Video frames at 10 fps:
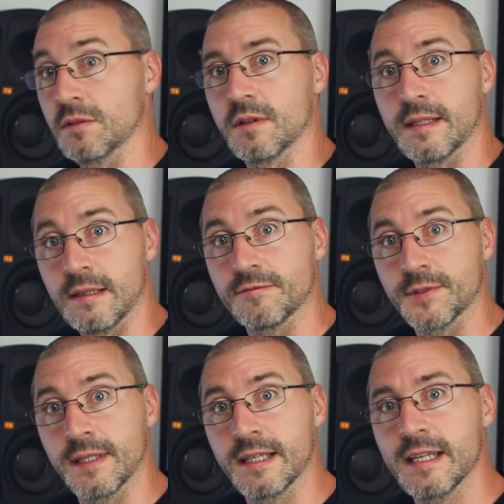oh, I
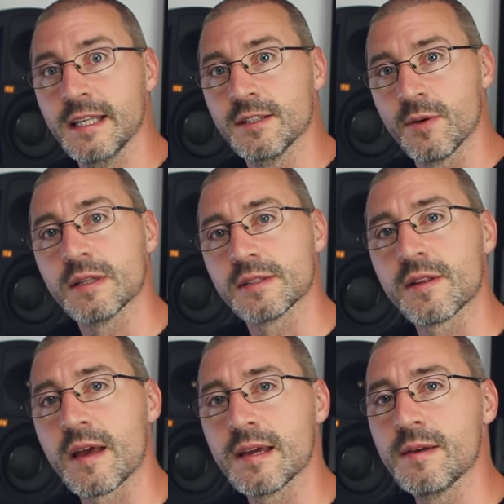really need to
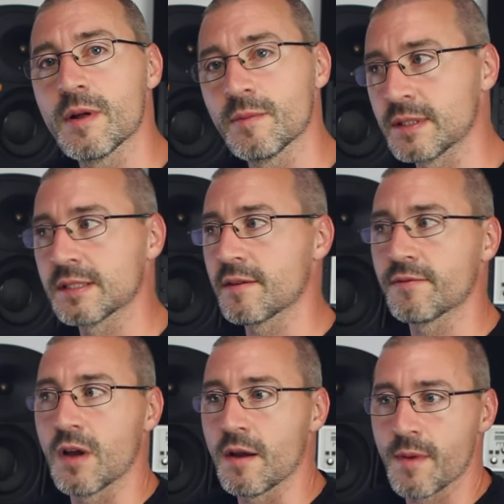answer that email because I've